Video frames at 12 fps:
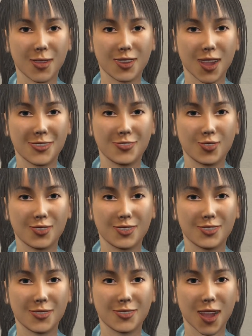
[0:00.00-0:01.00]

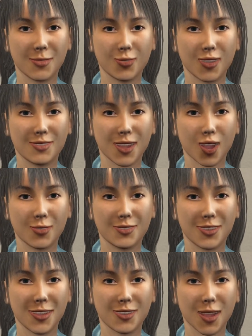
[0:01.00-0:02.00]
molecules is the number of
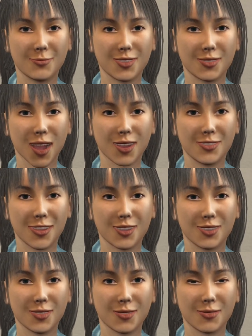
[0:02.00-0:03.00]
carbon atoms they
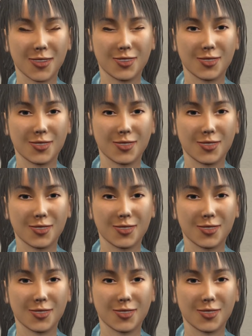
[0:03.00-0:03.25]
contain,